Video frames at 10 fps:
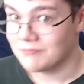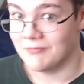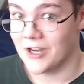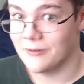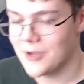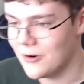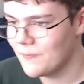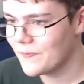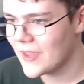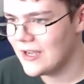I don't know.
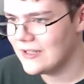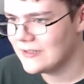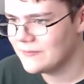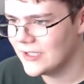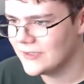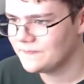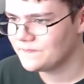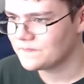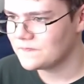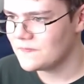But
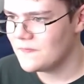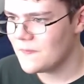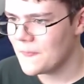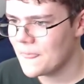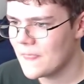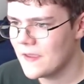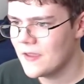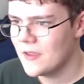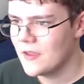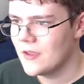
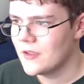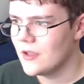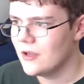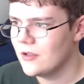yeah.